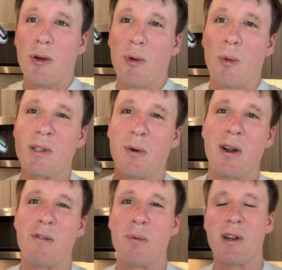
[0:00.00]
What's
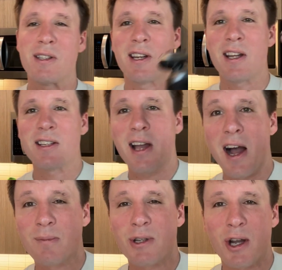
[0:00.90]
going on, everybody? Today
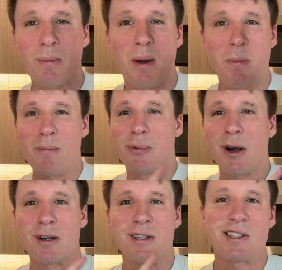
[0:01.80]
I'm talking about my
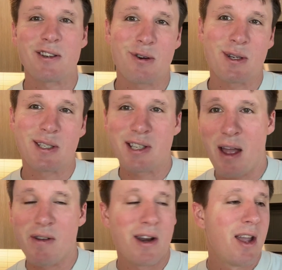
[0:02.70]
Braun Series
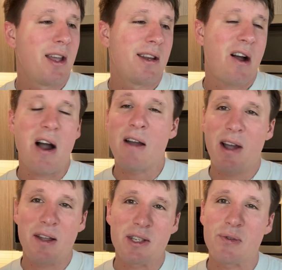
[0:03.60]
seven. Now, I've
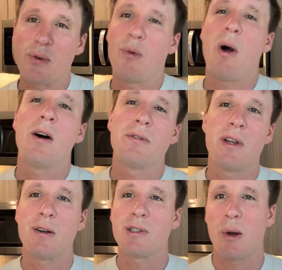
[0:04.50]
had this for a while
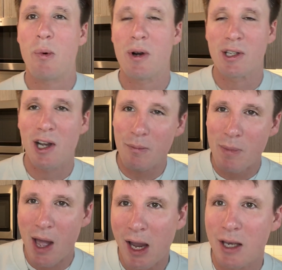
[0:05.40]
now, so I wanted to come
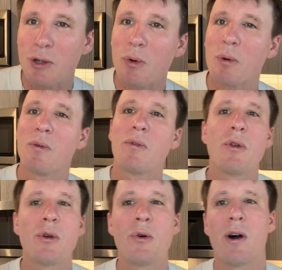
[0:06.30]
back and do a
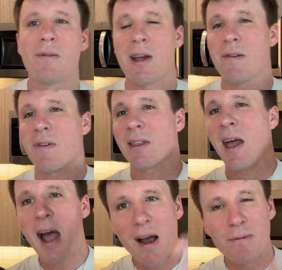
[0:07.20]
review of kind of like
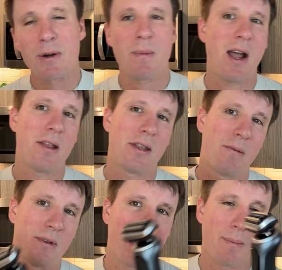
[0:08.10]
the aftermath and
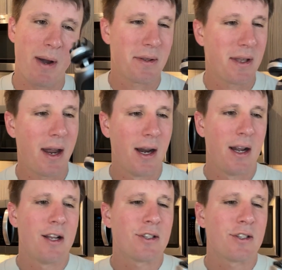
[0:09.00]
everything about that.